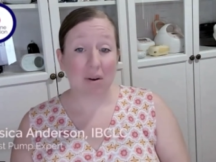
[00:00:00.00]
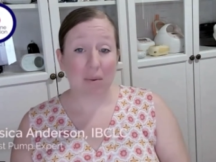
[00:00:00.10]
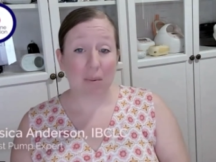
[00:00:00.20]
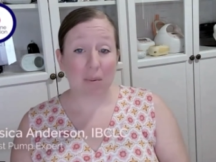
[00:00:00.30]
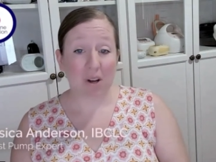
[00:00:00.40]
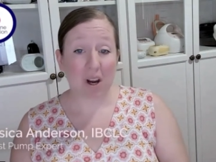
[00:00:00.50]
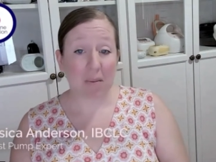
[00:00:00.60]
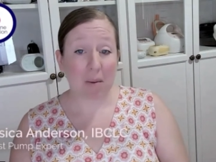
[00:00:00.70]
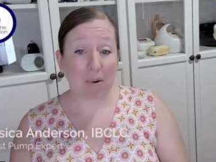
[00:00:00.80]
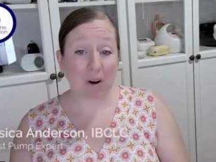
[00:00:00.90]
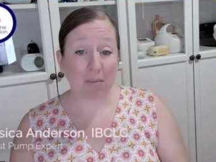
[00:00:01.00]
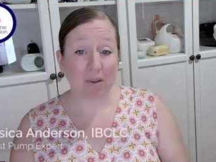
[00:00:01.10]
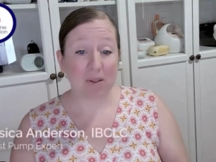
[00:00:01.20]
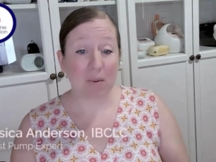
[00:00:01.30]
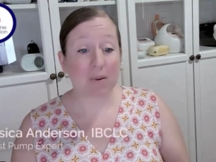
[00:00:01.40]
When we're talking about
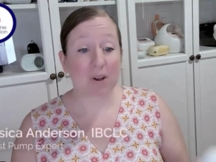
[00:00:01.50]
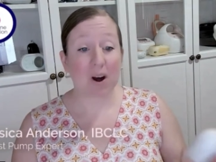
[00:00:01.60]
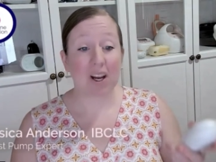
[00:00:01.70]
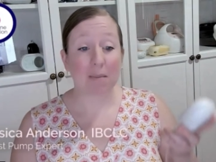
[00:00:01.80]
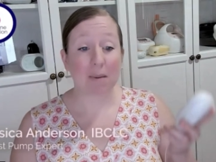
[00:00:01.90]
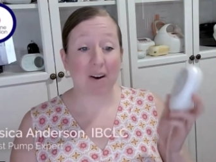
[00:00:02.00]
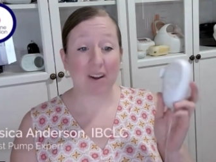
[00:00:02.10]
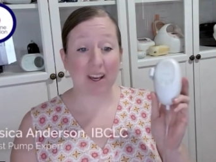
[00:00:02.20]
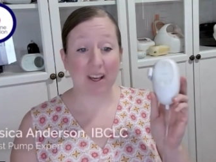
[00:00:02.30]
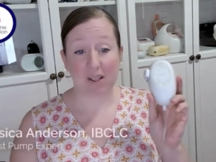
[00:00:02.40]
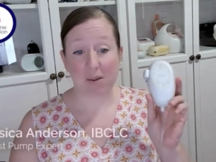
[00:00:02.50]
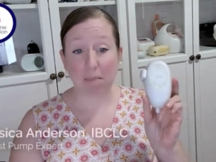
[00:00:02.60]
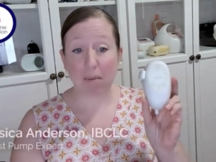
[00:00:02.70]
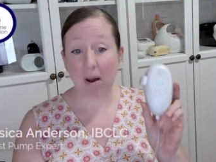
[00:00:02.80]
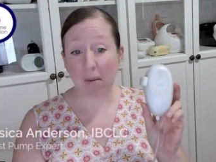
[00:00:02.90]
portables, what we're talking about is
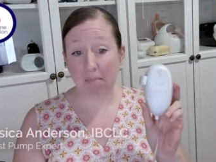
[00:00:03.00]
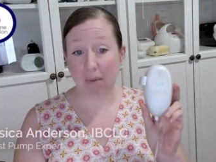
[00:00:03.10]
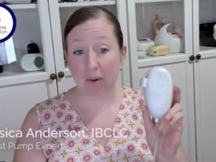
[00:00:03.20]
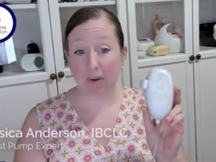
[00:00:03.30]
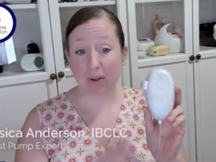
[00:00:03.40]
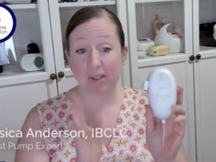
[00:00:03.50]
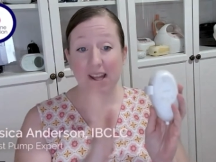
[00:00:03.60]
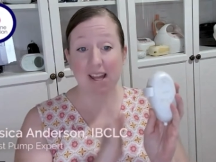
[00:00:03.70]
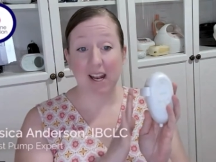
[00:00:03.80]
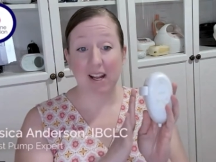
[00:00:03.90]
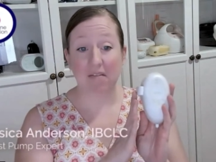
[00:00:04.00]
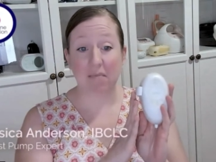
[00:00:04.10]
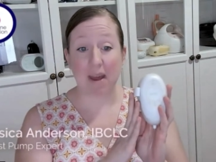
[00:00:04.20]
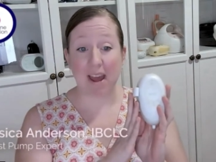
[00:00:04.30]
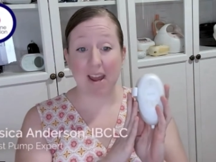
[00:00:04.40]
pump motors that
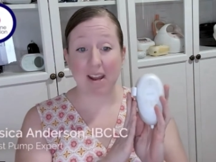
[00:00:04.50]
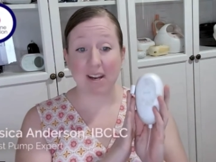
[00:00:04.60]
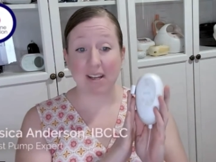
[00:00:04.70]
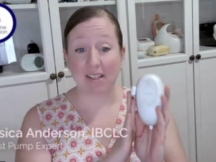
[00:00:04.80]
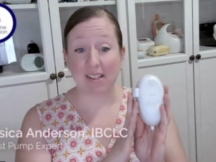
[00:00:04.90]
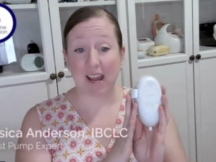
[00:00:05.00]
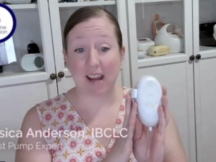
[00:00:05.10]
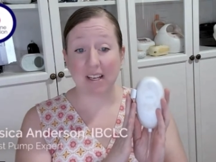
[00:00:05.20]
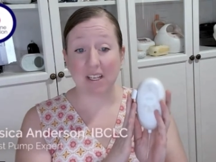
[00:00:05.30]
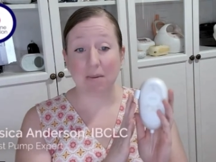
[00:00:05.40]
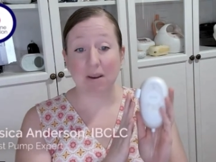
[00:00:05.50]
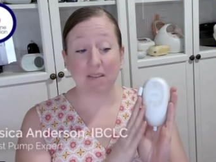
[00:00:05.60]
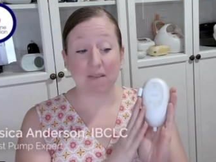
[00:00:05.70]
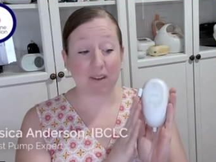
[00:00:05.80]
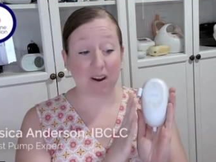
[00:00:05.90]
have been designed to
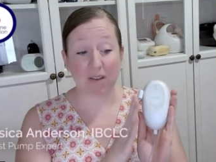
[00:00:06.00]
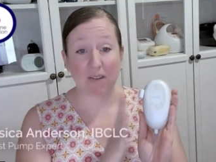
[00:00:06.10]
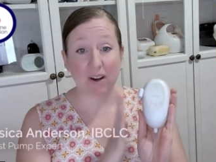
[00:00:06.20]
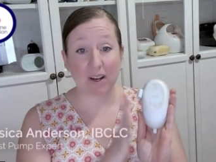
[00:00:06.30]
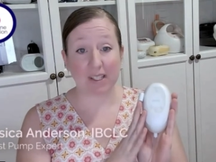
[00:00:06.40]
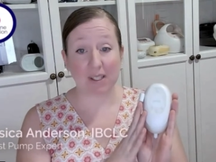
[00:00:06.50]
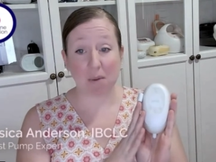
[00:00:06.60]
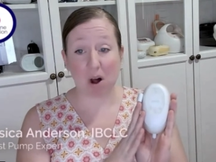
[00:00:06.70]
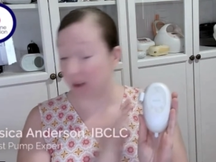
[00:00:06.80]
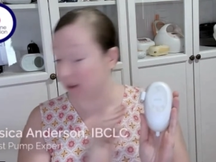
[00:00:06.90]
be very, very small.